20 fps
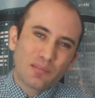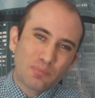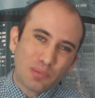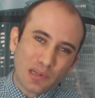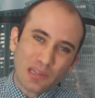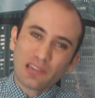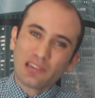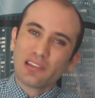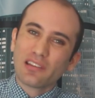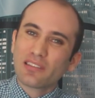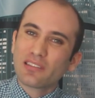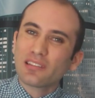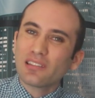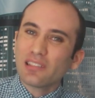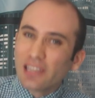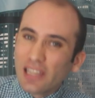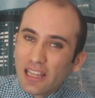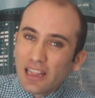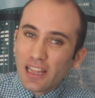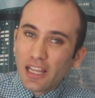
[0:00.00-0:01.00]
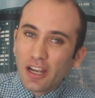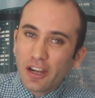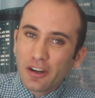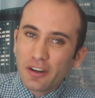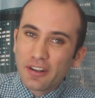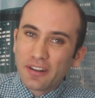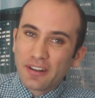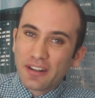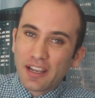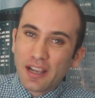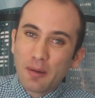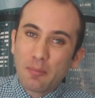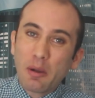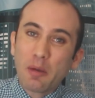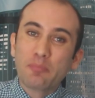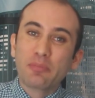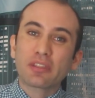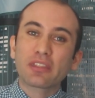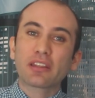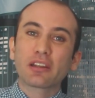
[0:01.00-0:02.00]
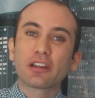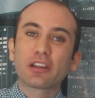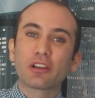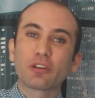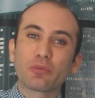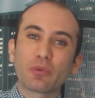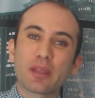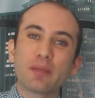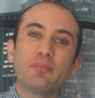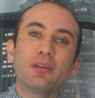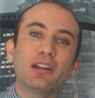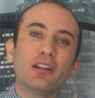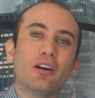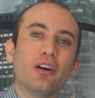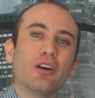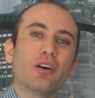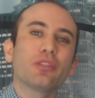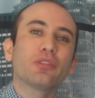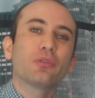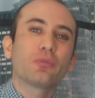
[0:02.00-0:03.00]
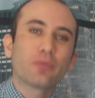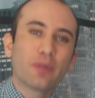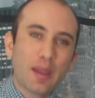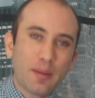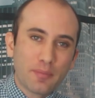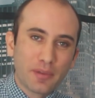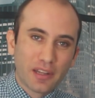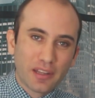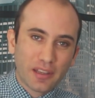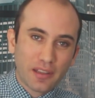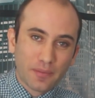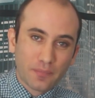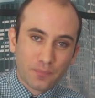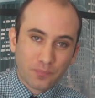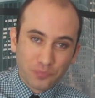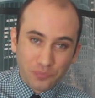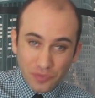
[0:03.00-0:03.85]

But it's a little harder to come up with an agreement on the remedy.